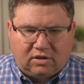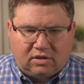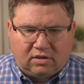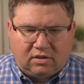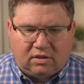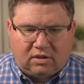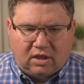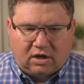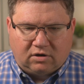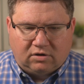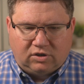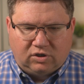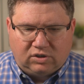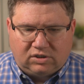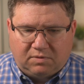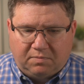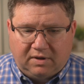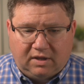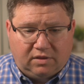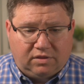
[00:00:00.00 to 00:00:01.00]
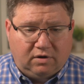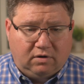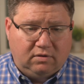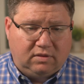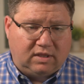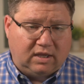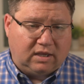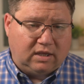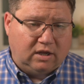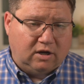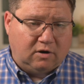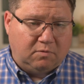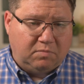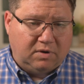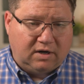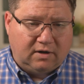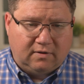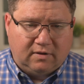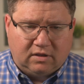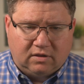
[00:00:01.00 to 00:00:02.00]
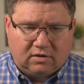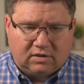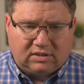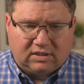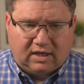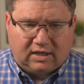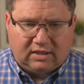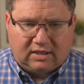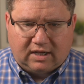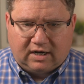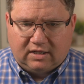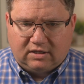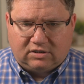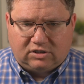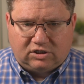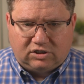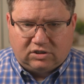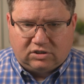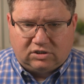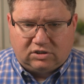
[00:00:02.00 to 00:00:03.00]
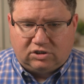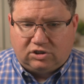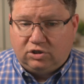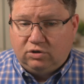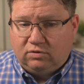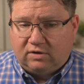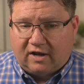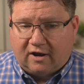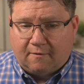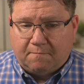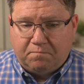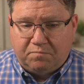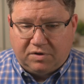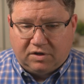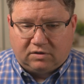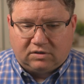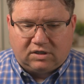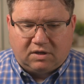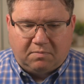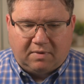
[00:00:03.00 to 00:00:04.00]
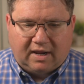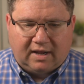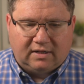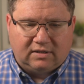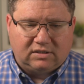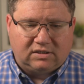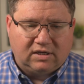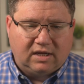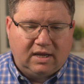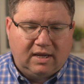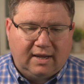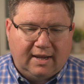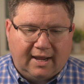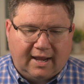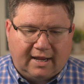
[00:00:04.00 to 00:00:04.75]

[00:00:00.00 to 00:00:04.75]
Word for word: there used to be a third thing here, but it looks like that it's just two now, build commands and